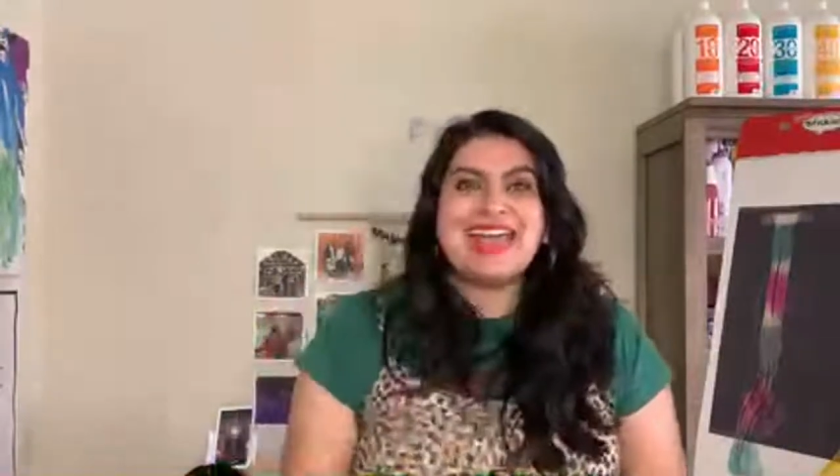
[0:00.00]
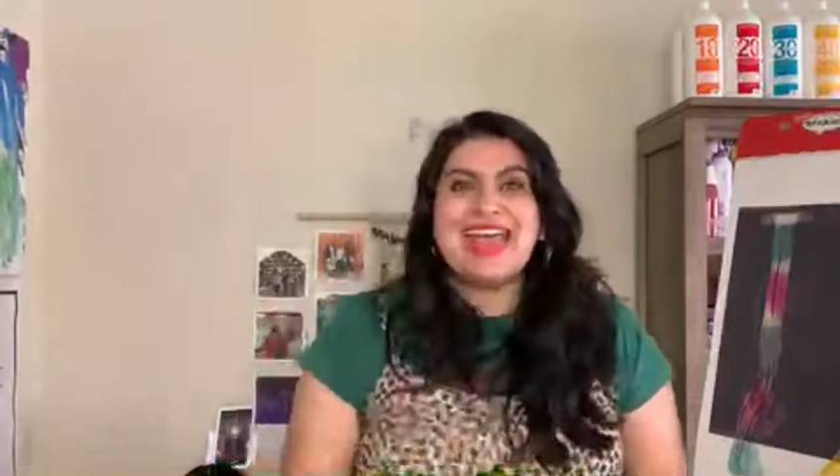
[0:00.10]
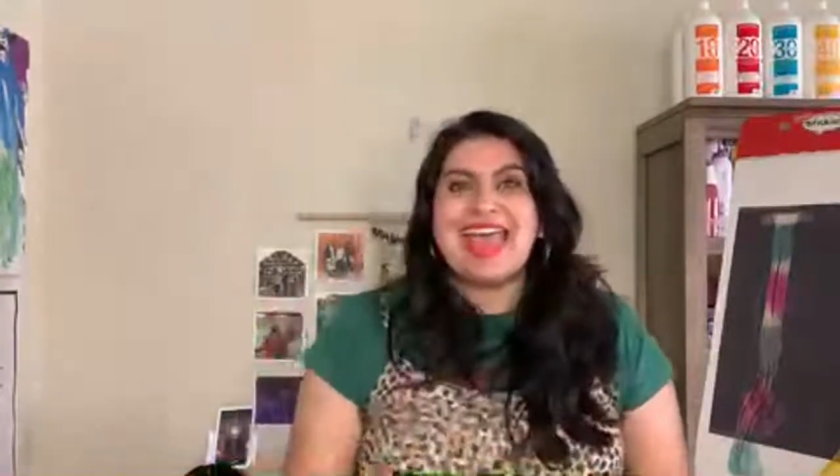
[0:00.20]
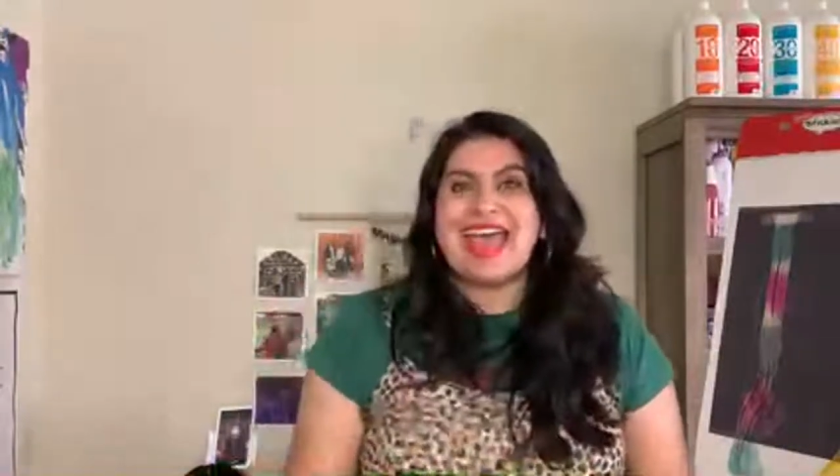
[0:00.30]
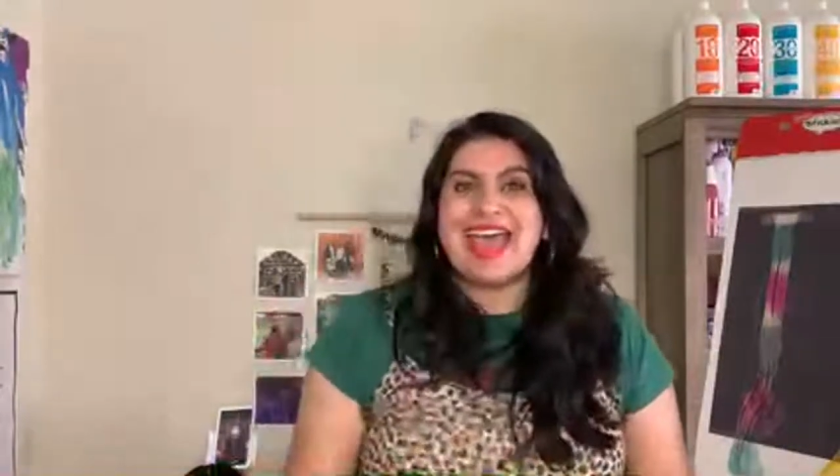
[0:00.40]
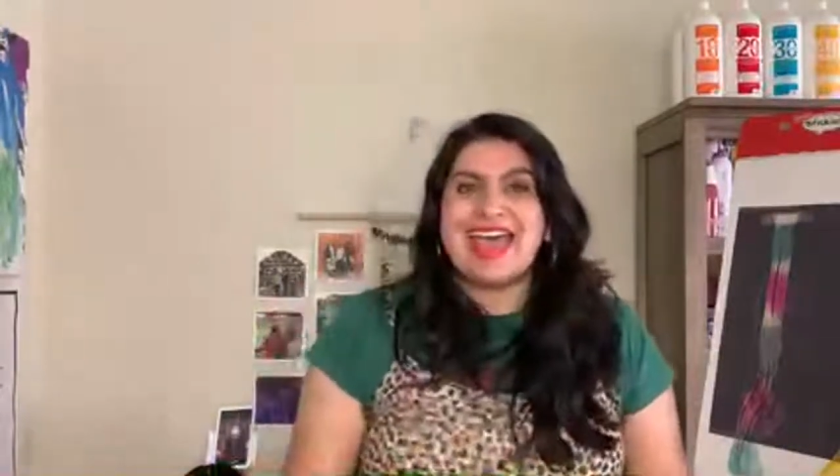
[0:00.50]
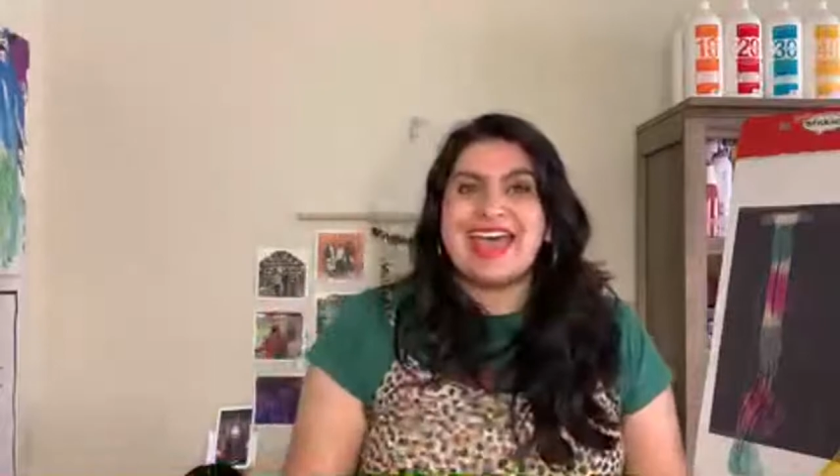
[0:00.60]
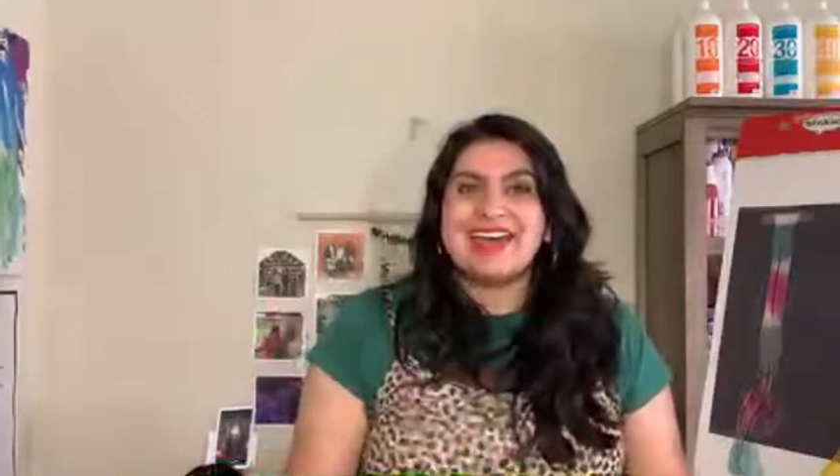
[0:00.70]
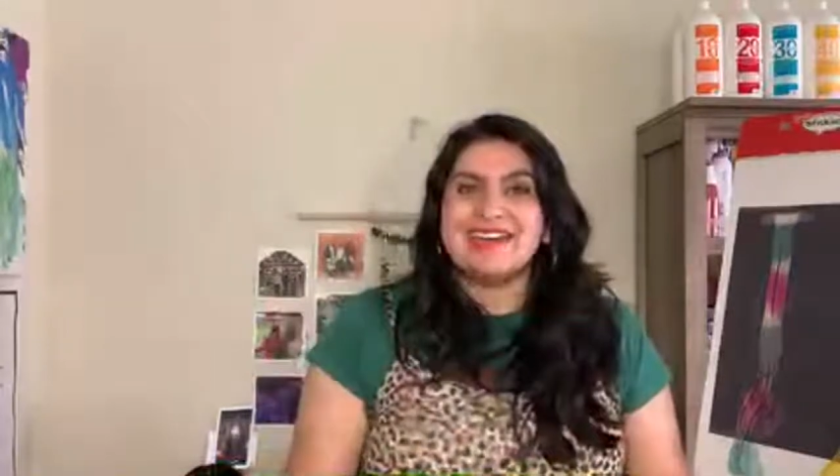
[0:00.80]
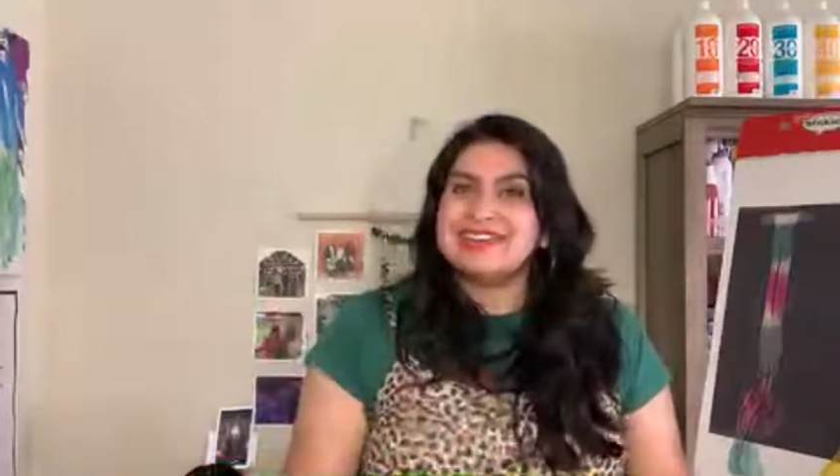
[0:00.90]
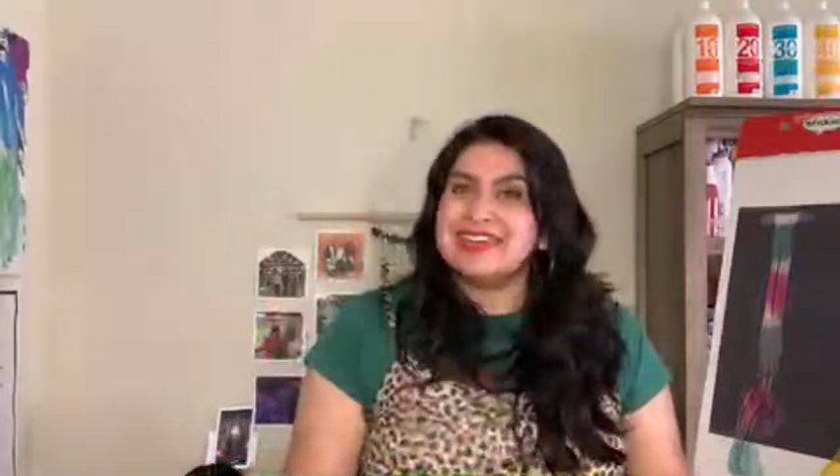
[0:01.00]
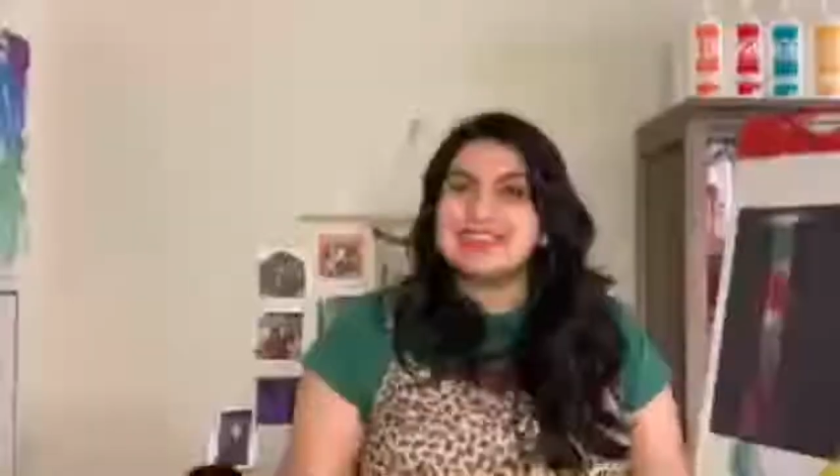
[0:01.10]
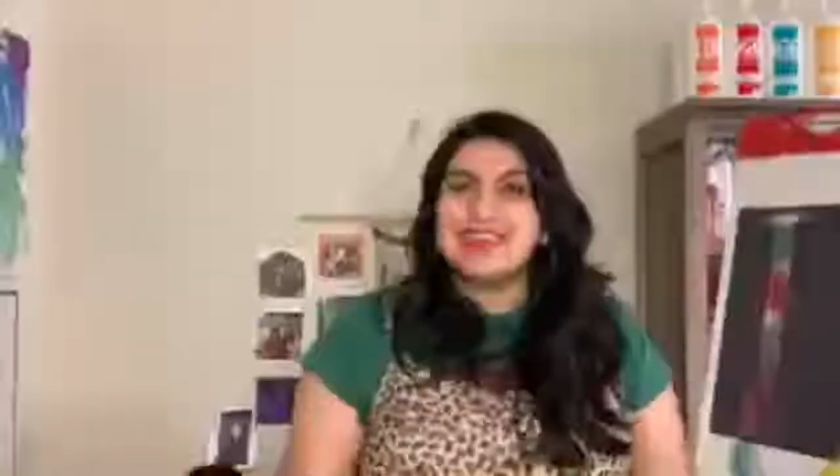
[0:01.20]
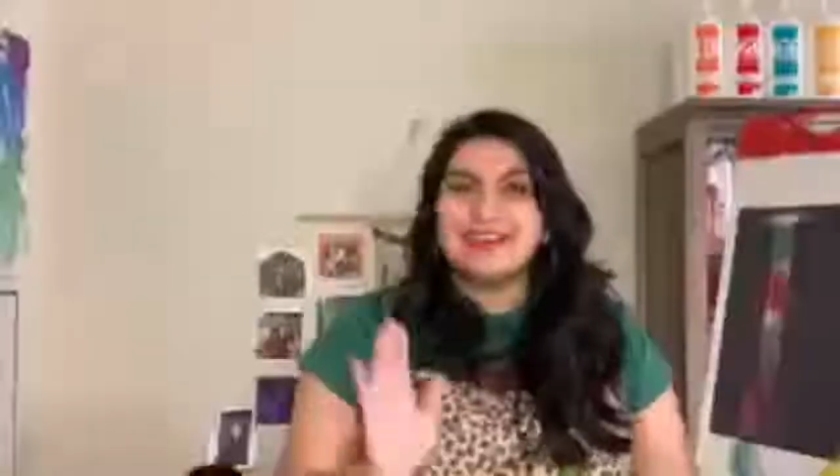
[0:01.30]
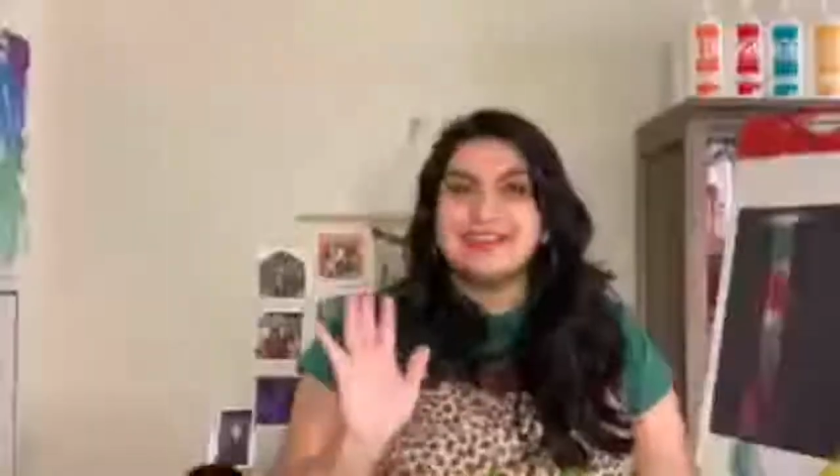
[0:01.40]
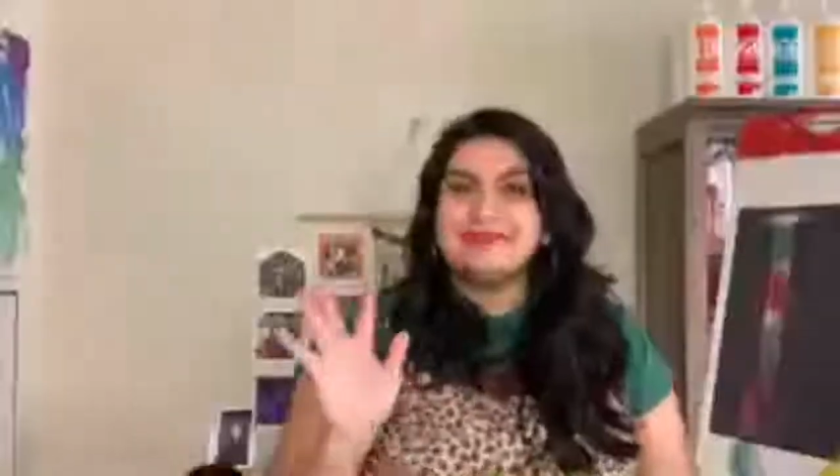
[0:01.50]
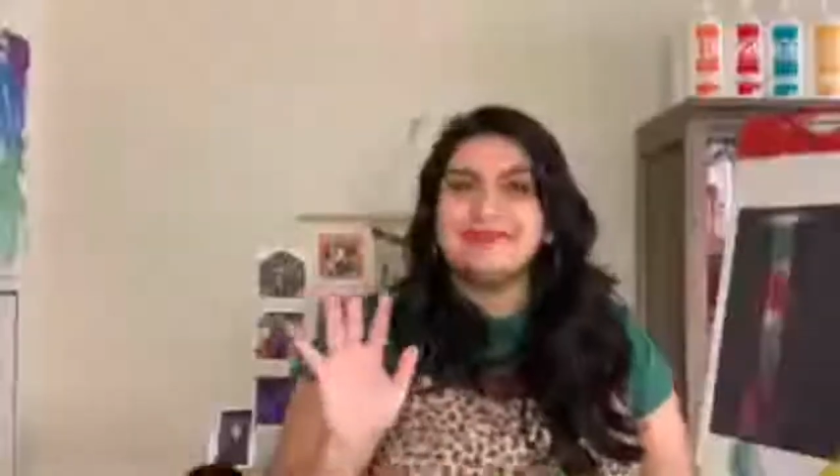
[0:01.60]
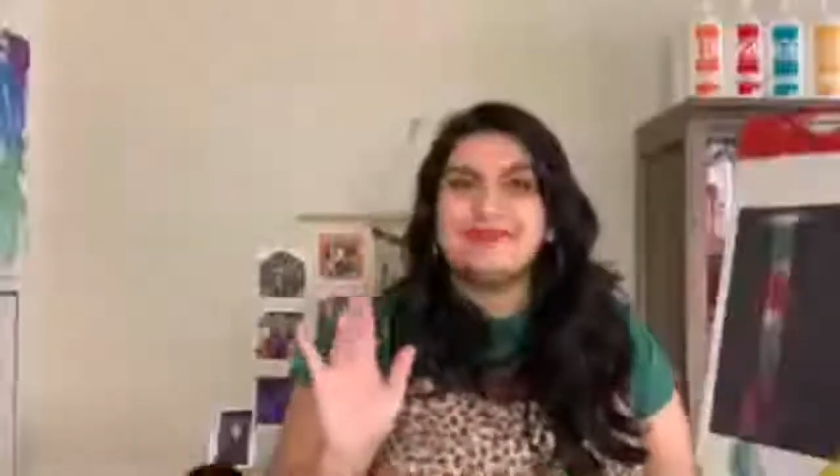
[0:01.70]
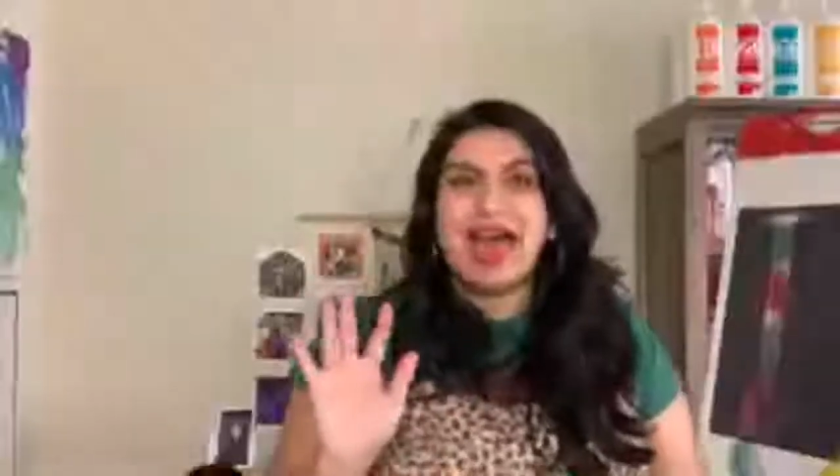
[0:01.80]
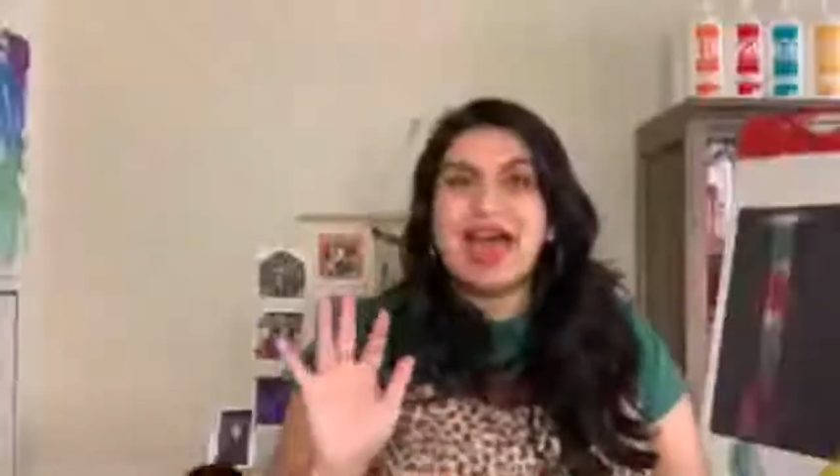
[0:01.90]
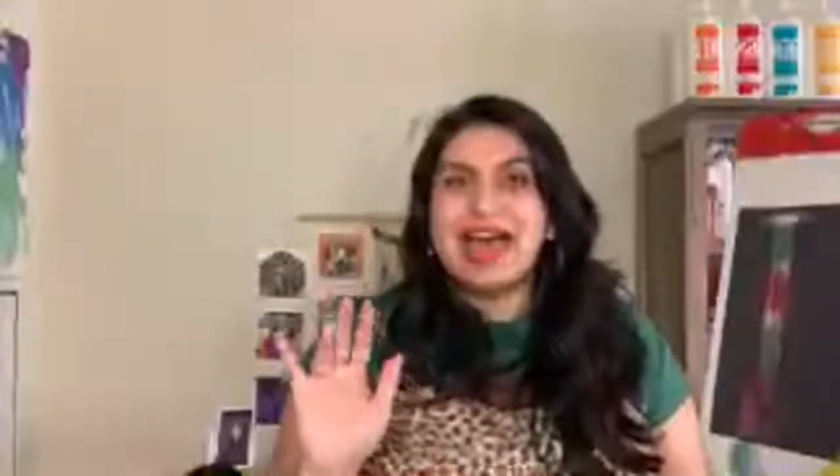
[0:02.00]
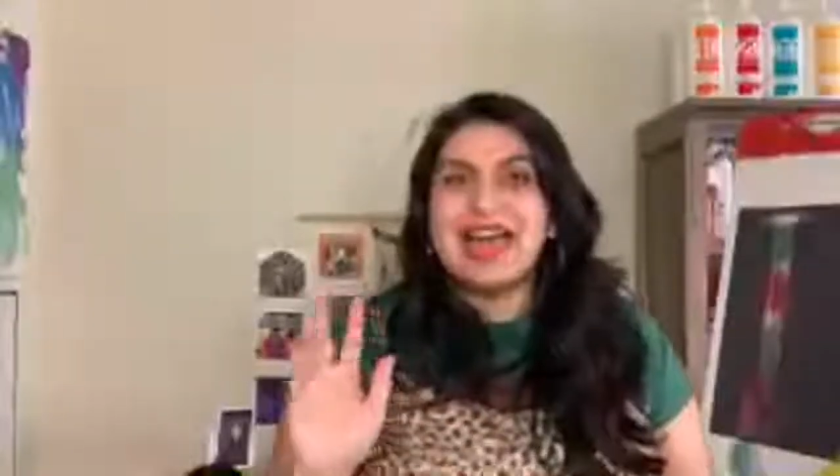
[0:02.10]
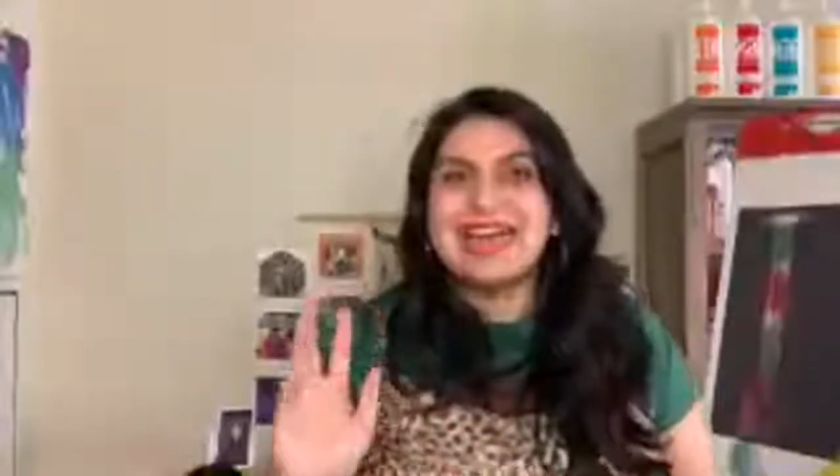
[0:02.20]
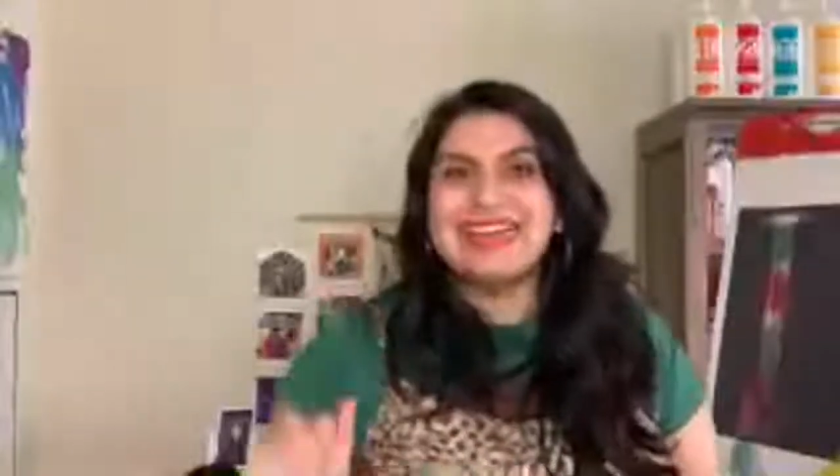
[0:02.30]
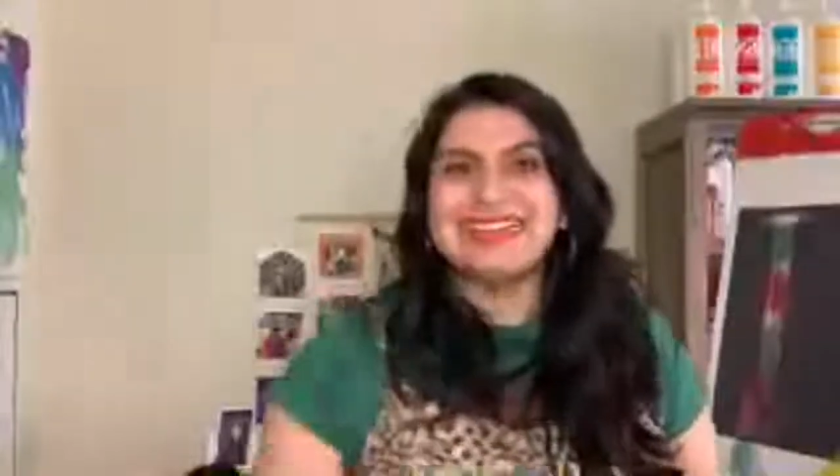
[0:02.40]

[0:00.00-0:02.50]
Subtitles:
and I'll see you later. Bye.